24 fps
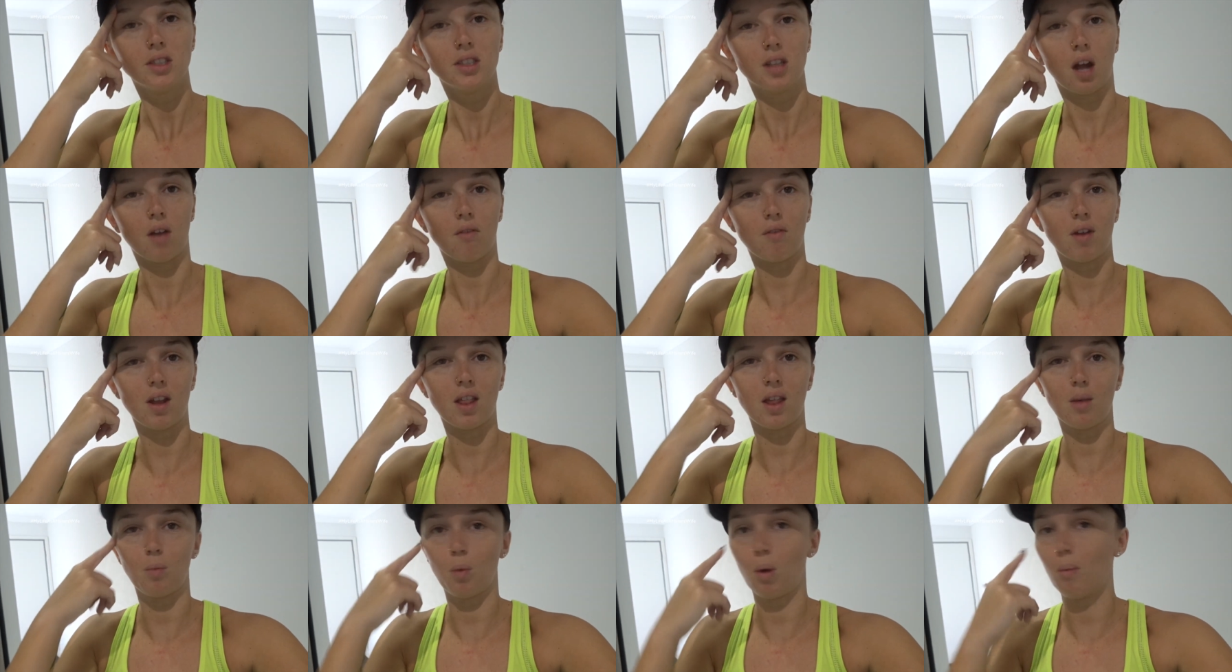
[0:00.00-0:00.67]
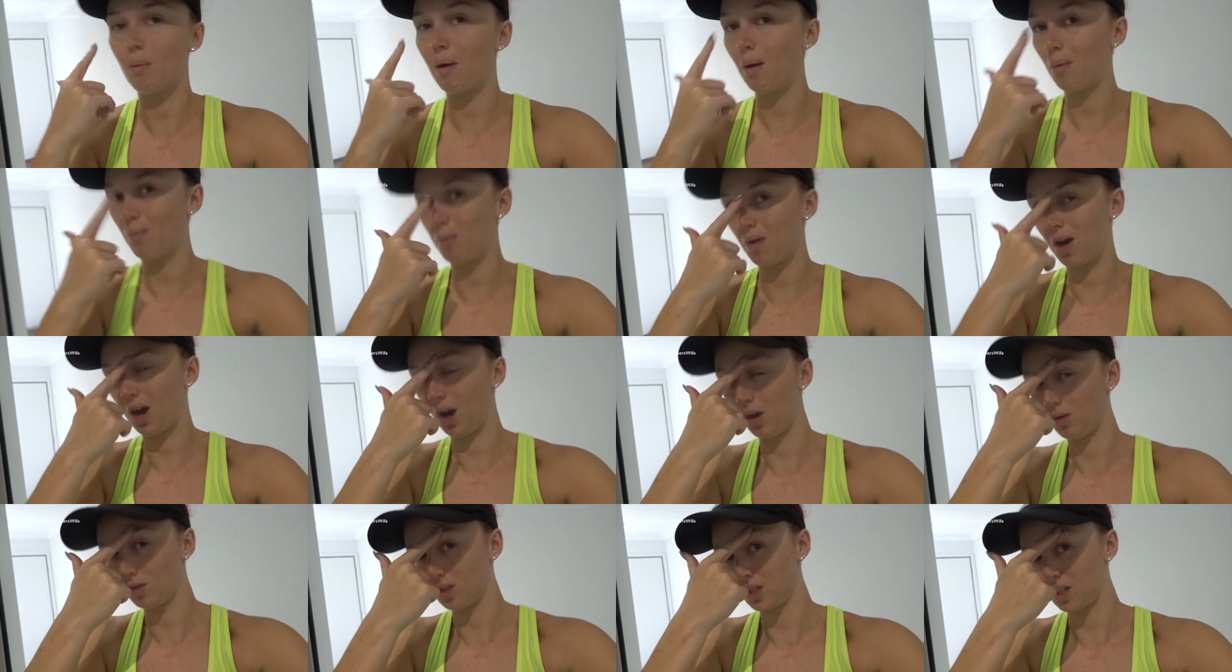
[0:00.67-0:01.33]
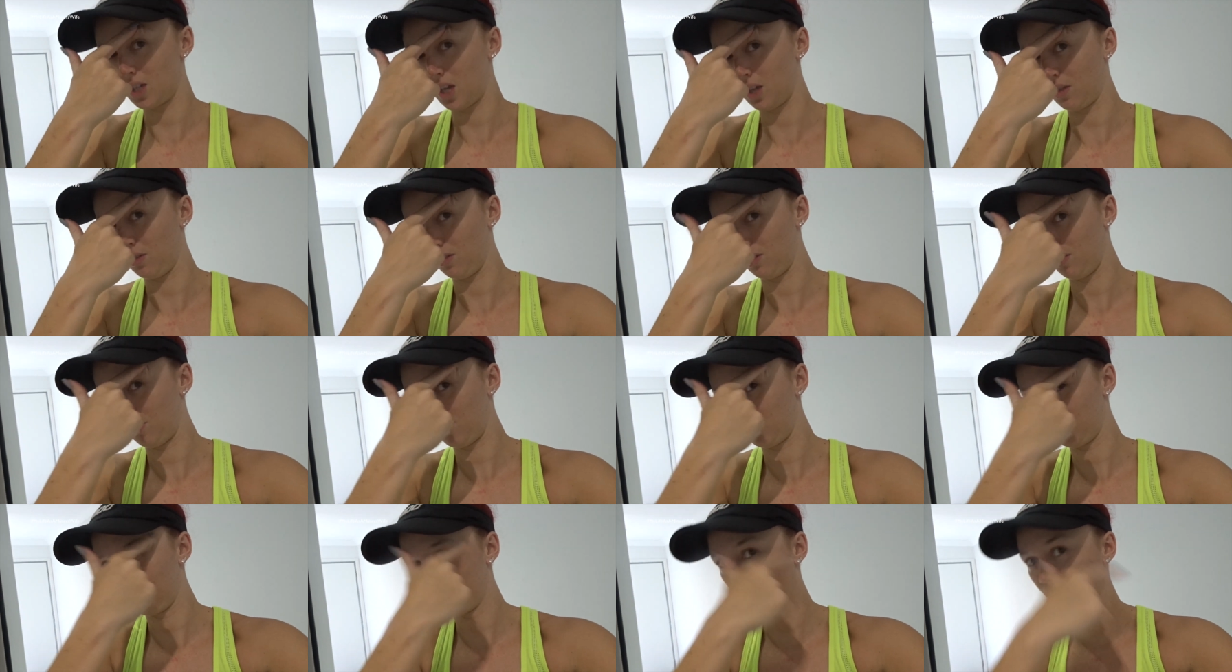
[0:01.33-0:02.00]
I really want my brows done
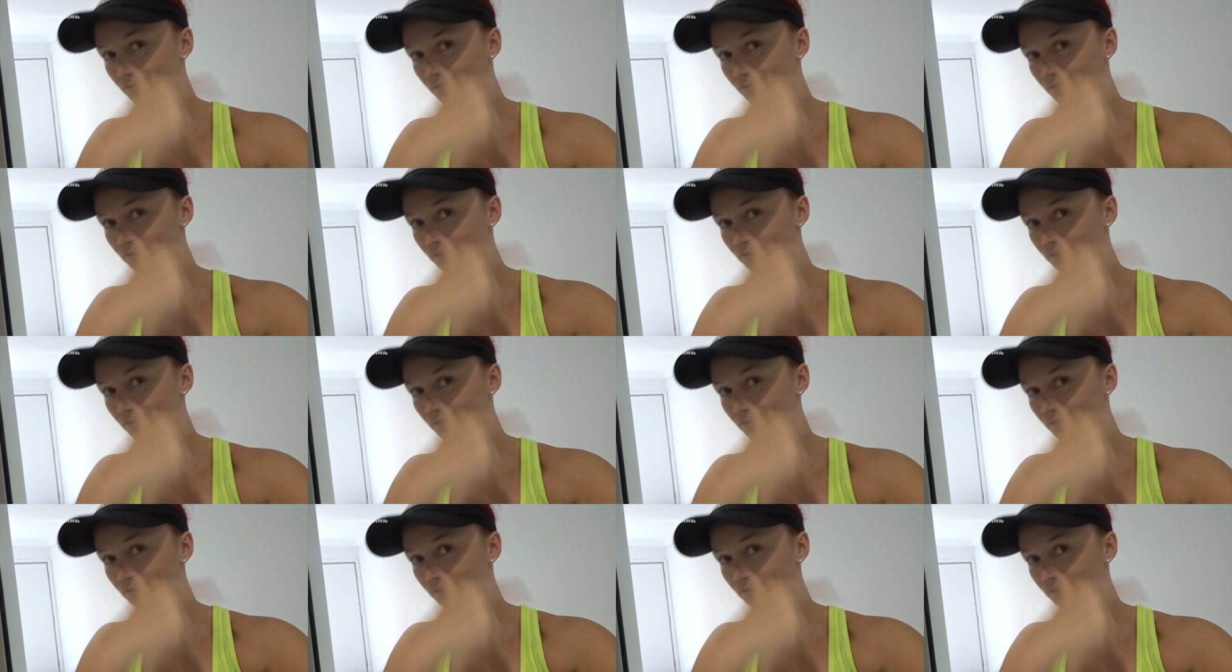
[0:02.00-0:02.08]
though.